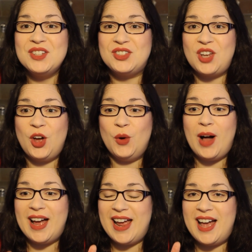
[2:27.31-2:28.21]
So
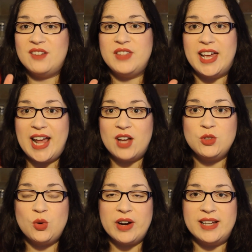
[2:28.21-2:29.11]
I have that
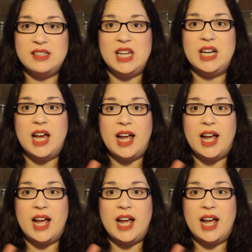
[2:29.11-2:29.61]
outdoor antenna.